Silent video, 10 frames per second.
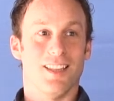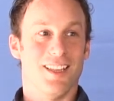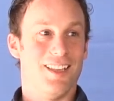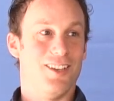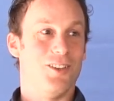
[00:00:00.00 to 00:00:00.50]

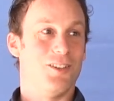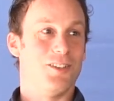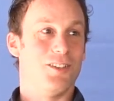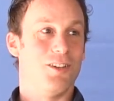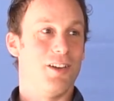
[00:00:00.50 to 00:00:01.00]

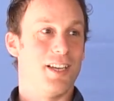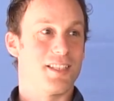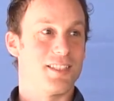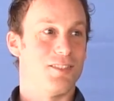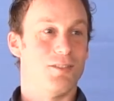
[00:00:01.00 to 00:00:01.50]
or your
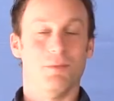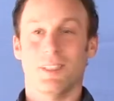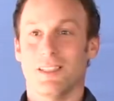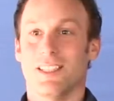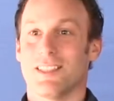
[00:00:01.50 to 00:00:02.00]
ex or
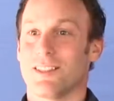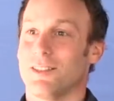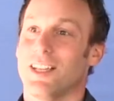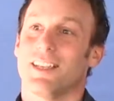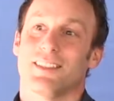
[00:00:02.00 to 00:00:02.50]
this
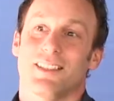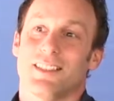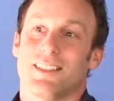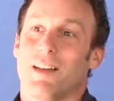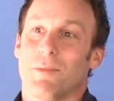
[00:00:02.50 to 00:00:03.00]
or that,
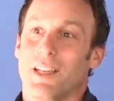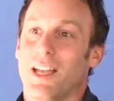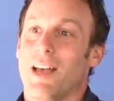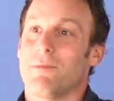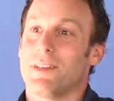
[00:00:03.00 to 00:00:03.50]
and something
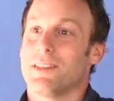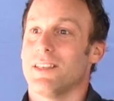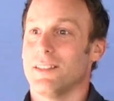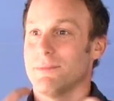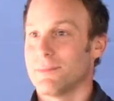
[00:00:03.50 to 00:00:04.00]
happens,
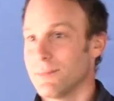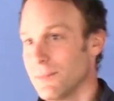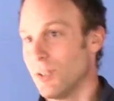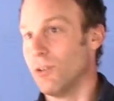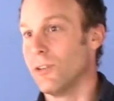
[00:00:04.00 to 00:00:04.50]
and
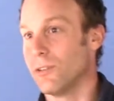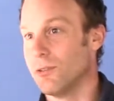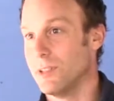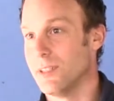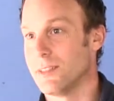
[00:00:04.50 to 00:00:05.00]
all your
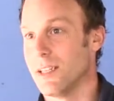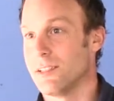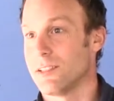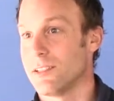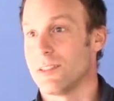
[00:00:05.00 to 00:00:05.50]
good
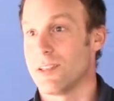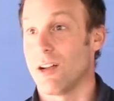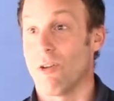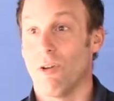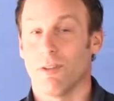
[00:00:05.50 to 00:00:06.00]
intentions are
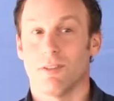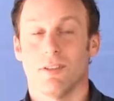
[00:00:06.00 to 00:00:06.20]
gone.